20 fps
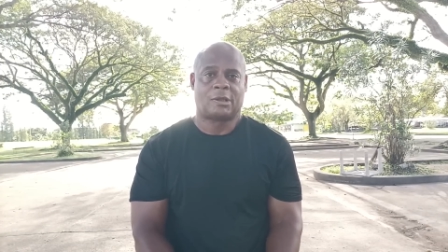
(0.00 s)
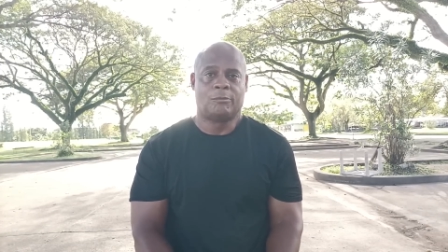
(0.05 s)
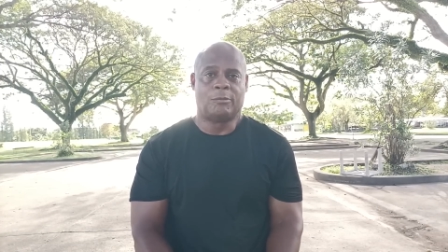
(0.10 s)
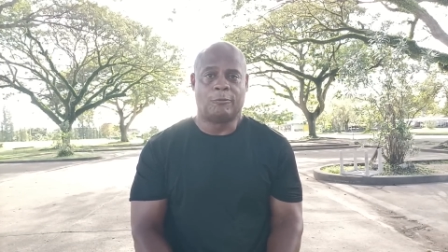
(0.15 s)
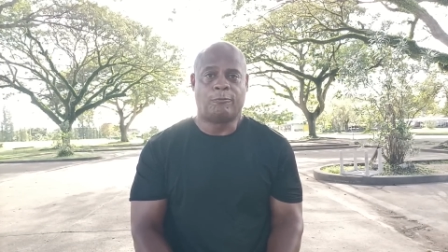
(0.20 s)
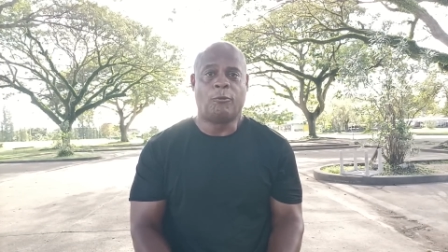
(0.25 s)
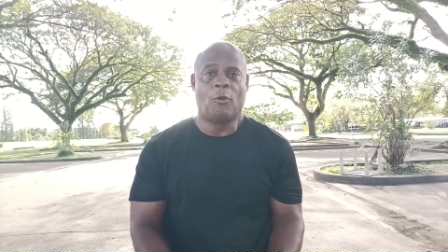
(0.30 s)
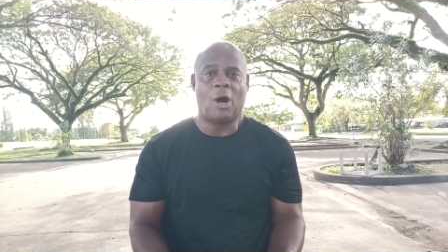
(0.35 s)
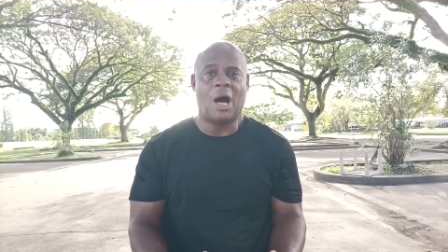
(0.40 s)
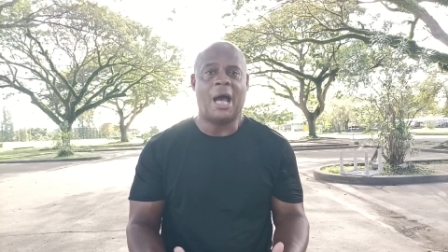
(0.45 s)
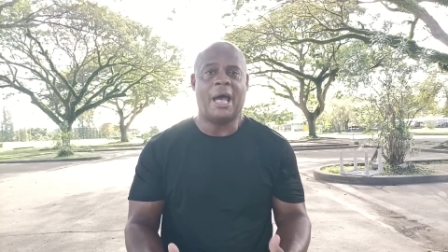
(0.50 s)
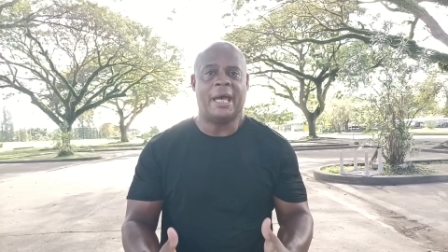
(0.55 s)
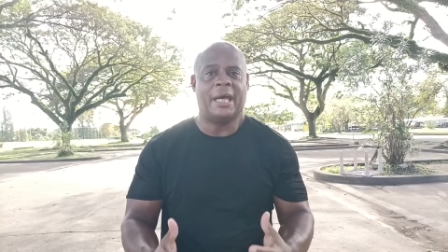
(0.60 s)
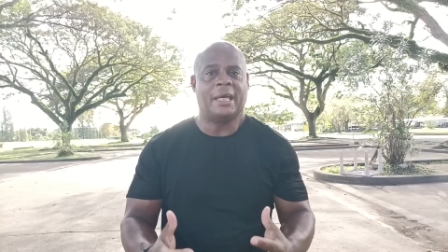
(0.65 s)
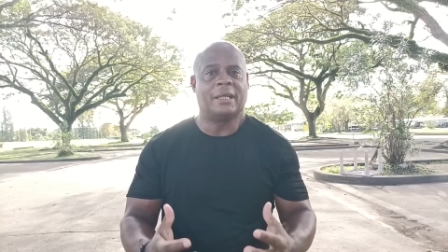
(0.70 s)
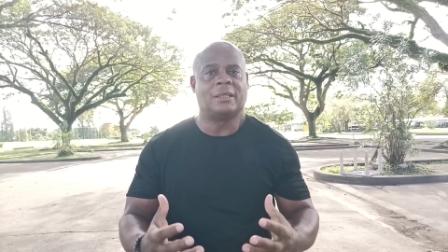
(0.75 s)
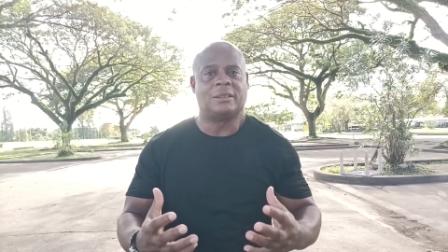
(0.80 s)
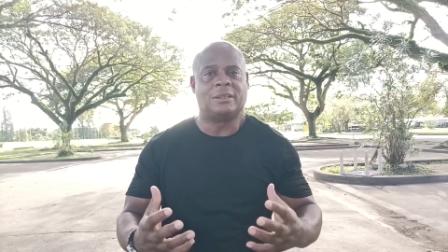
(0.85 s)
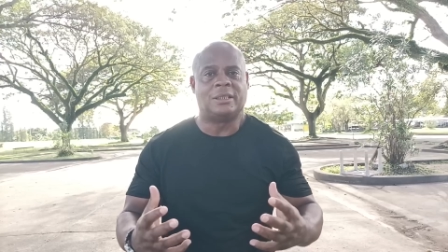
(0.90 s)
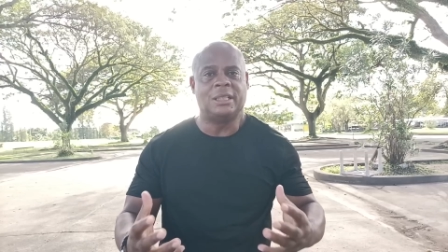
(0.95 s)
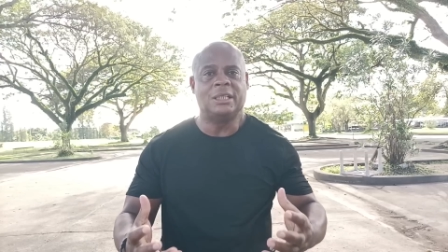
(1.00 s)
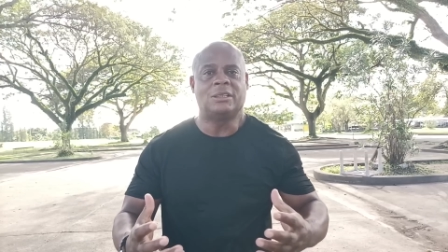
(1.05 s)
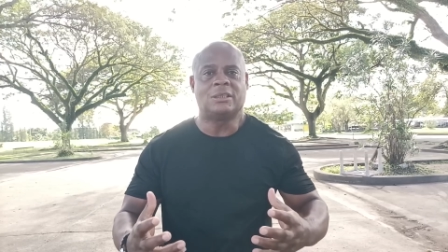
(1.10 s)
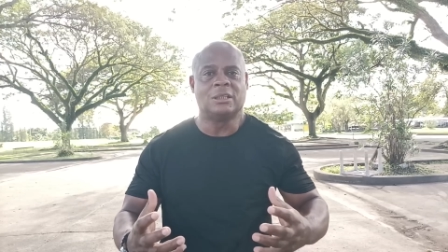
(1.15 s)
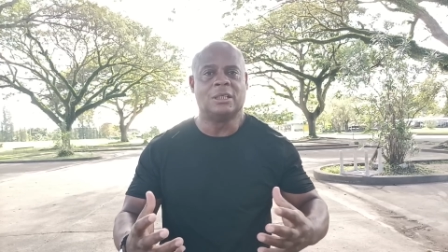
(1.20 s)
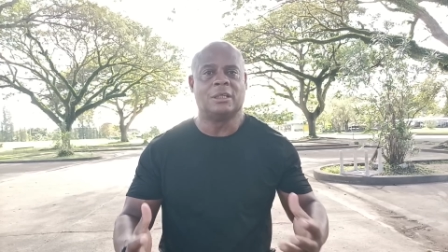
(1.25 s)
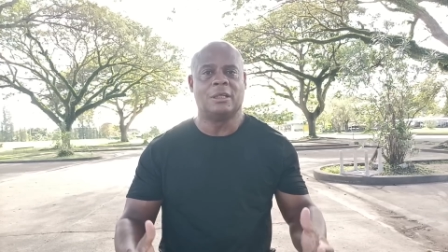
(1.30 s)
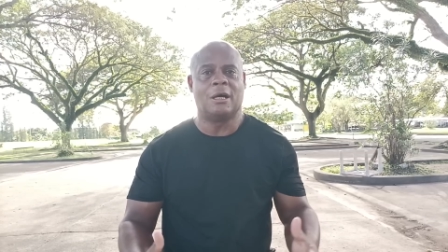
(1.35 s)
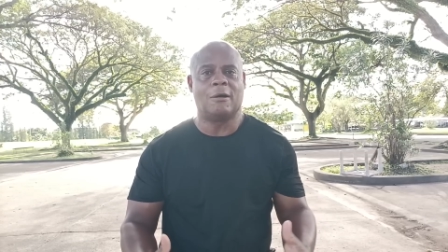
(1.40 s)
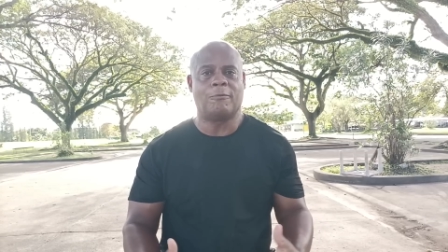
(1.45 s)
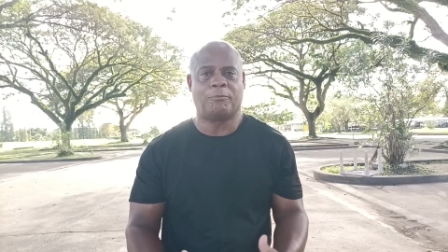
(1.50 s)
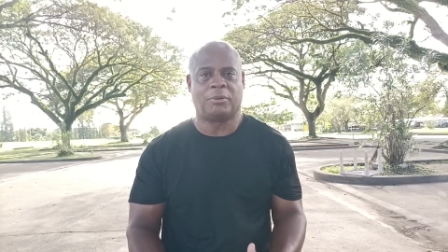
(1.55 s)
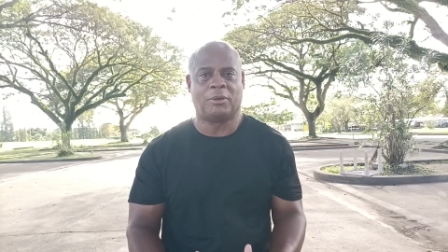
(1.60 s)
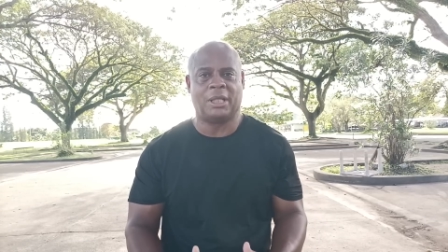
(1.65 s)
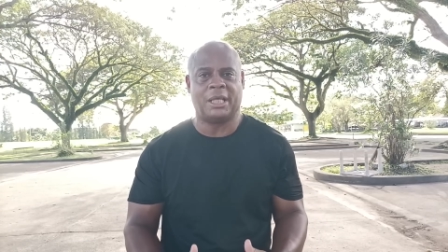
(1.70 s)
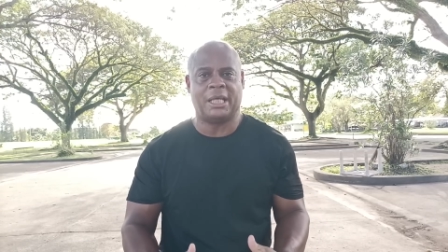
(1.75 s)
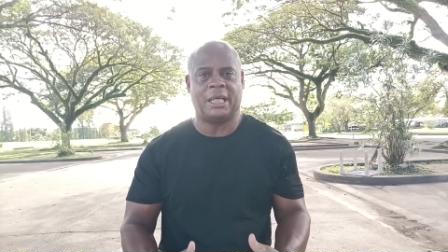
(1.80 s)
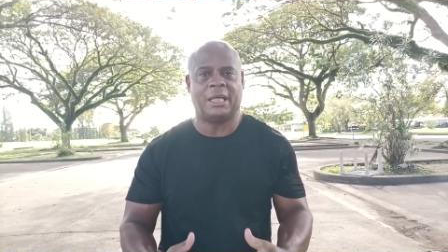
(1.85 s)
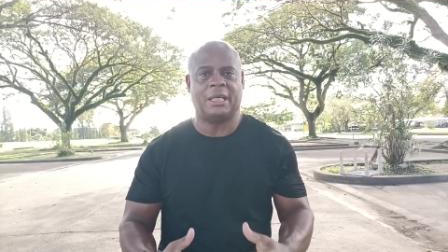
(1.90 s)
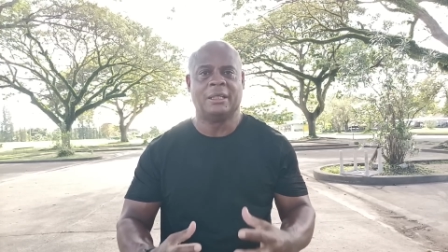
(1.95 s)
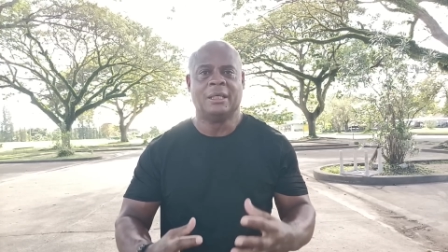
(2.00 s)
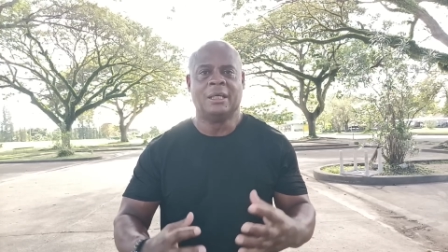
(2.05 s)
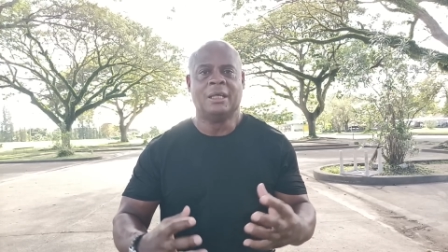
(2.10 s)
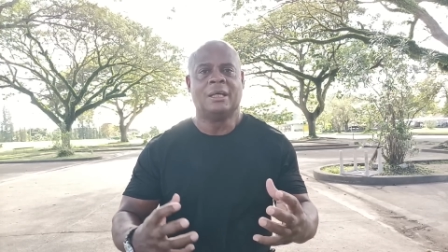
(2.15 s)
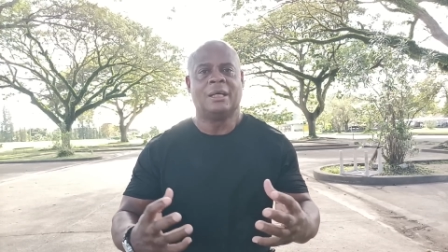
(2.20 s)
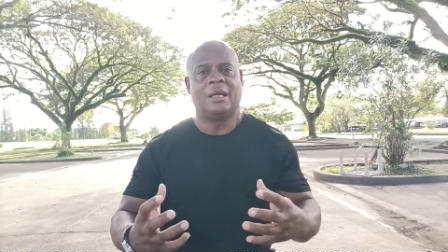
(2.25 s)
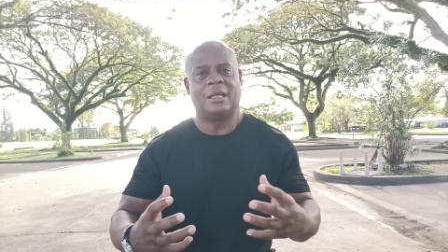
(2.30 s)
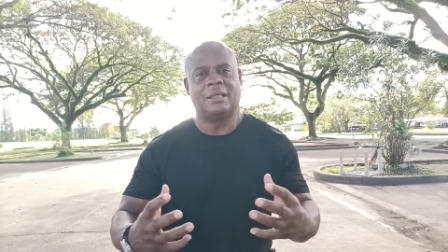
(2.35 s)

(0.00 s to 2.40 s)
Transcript: Before I had a decent enough plan,